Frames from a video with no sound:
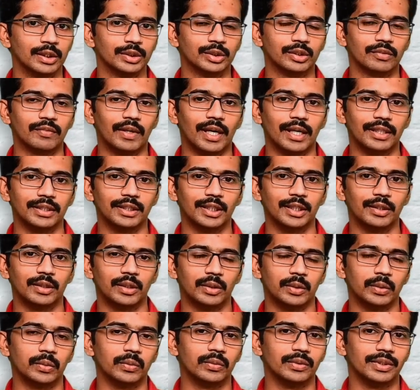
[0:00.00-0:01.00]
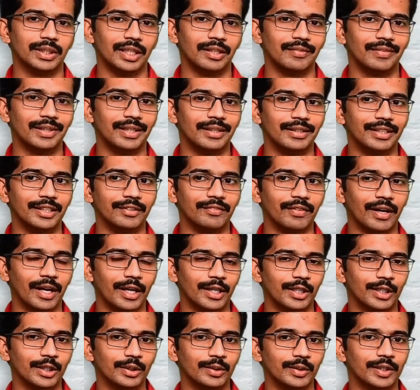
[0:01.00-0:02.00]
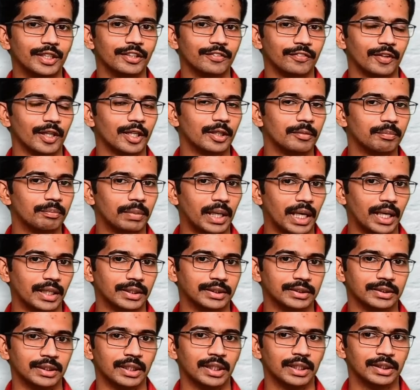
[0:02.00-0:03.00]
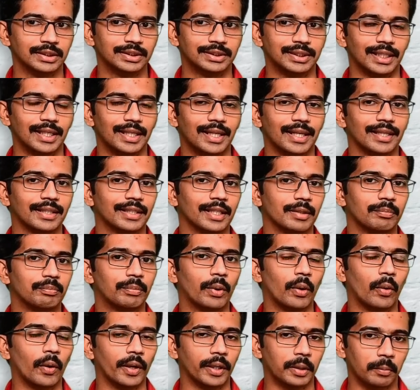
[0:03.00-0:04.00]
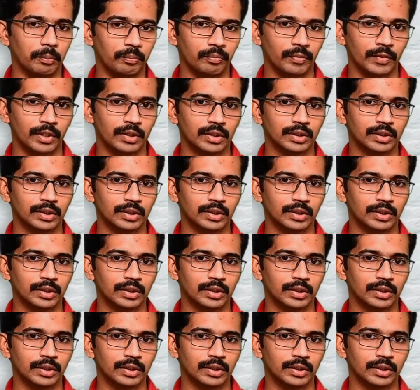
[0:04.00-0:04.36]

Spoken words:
So what they will do, they will divide into different parts. Say like a poem.